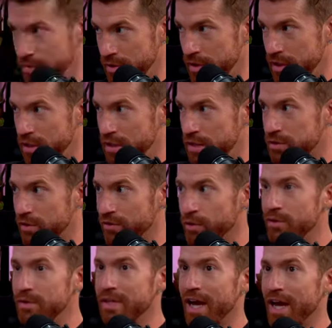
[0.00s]
Love that. So if you
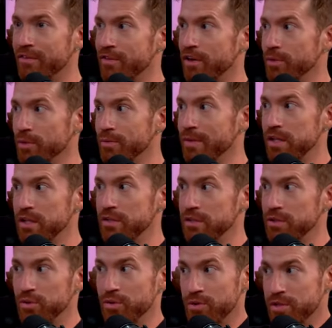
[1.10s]
can have a room that
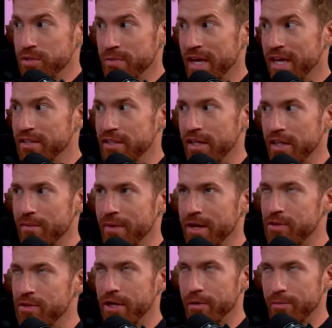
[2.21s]
you can just paint and like
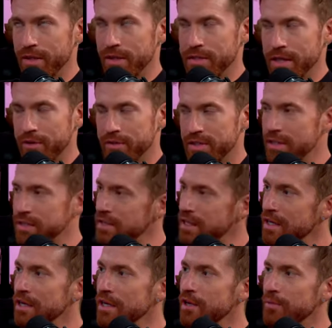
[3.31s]
imagine how big this house is.
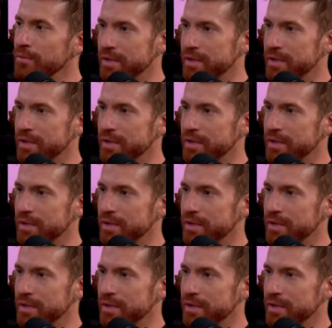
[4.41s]
Yeah.